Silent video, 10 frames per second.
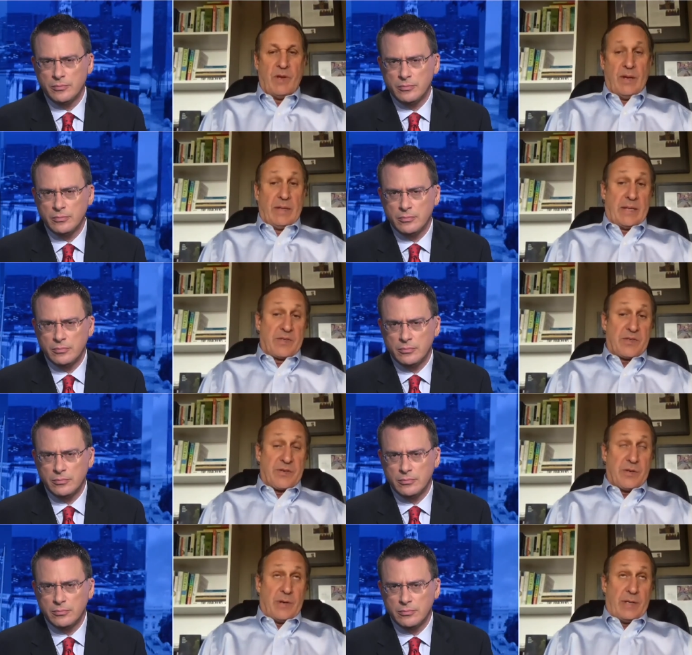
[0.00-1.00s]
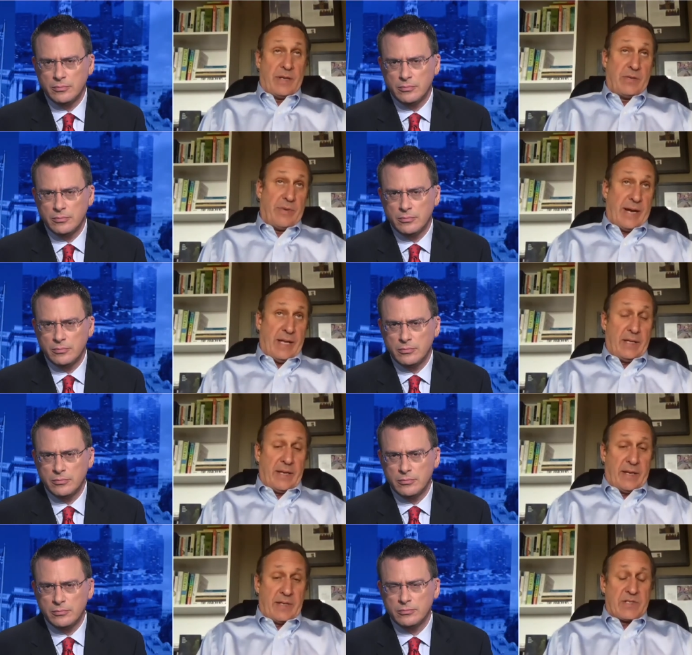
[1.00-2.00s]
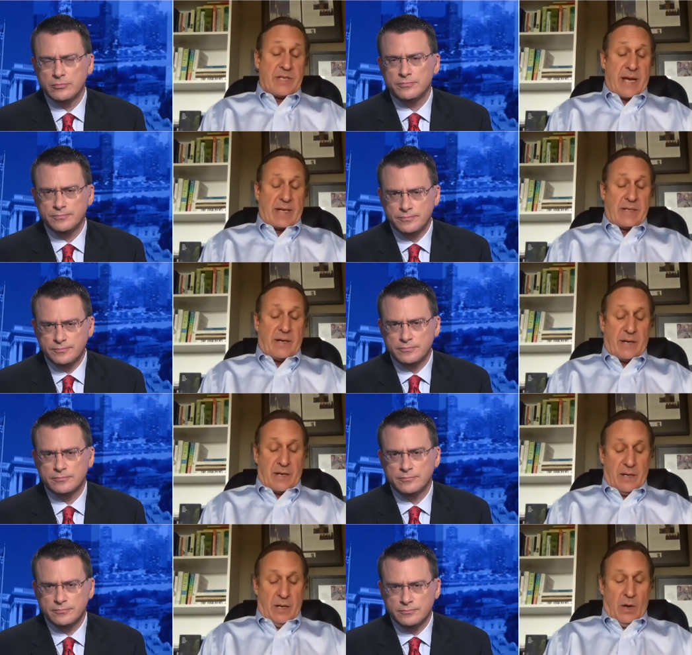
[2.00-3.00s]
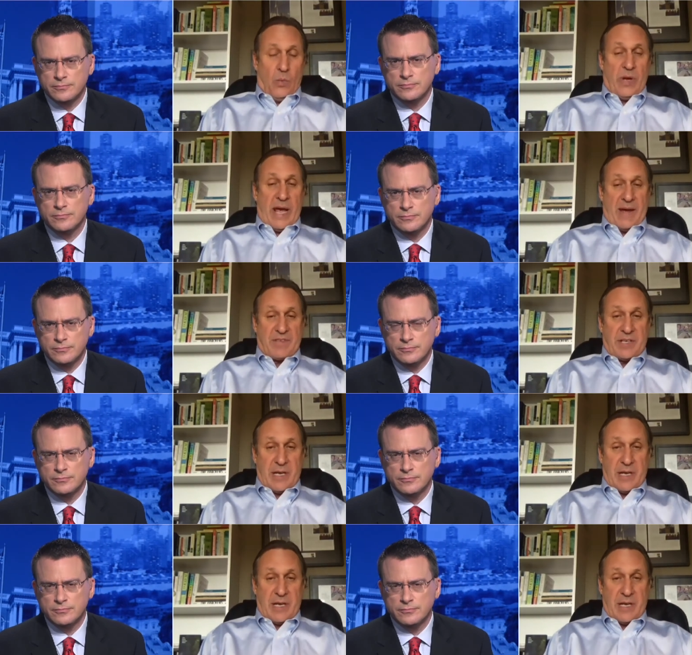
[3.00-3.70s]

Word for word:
Speaker 1: That's true. And, and the reality is that uh, we have to keep